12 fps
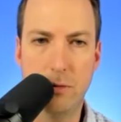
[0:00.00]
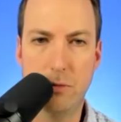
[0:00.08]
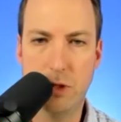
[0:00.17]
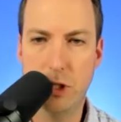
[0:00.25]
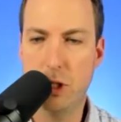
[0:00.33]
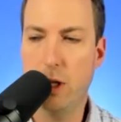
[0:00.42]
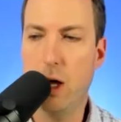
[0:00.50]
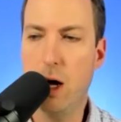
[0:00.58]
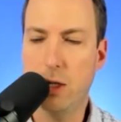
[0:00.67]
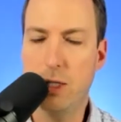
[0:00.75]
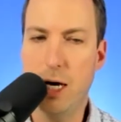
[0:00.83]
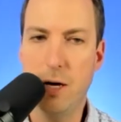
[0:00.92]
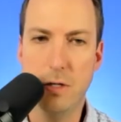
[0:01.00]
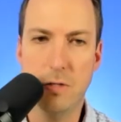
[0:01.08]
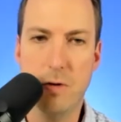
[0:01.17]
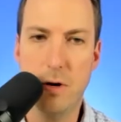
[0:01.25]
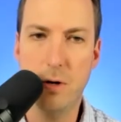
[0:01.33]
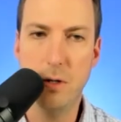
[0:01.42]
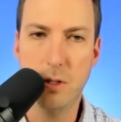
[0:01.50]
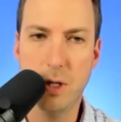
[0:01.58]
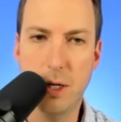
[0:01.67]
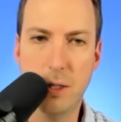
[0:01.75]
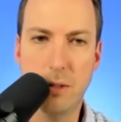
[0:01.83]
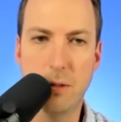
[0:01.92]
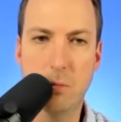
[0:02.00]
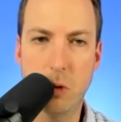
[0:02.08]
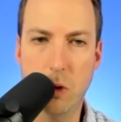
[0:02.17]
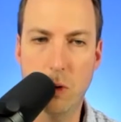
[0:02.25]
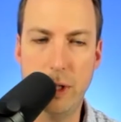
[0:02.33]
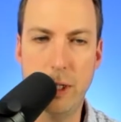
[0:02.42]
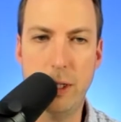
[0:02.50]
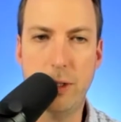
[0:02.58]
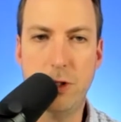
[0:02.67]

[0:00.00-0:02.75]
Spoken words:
just locked down as far as like employee